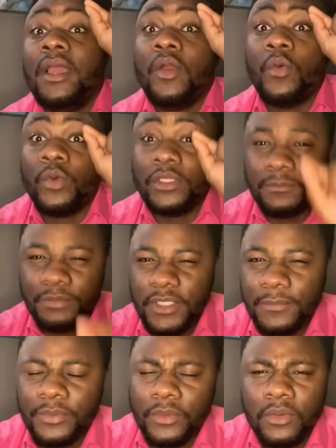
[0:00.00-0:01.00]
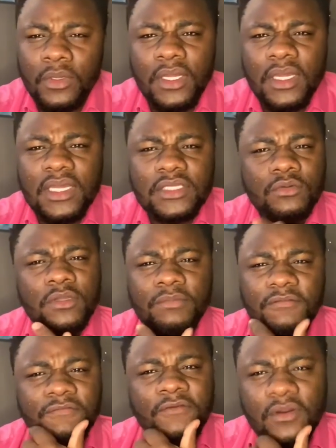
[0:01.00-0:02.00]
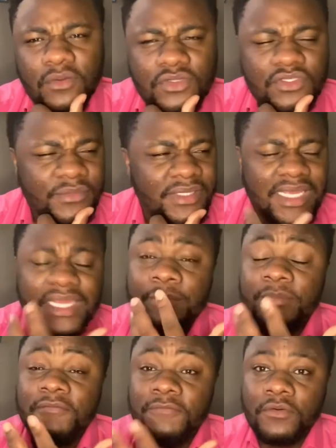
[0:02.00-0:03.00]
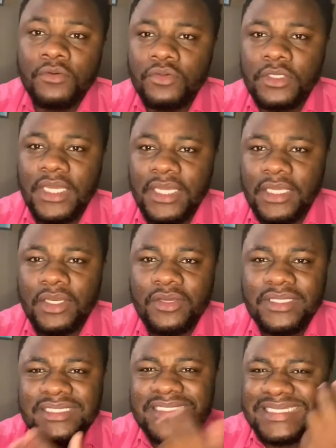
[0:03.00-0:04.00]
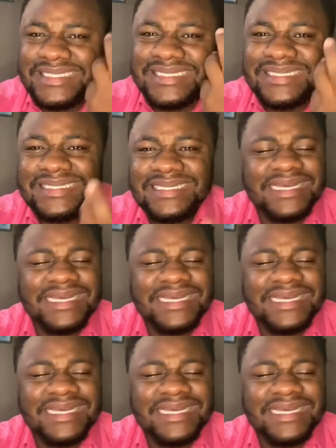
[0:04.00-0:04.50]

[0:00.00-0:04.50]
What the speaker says: with people, it's what befuddles me. Like, it befuddles you, like, you know, it just is.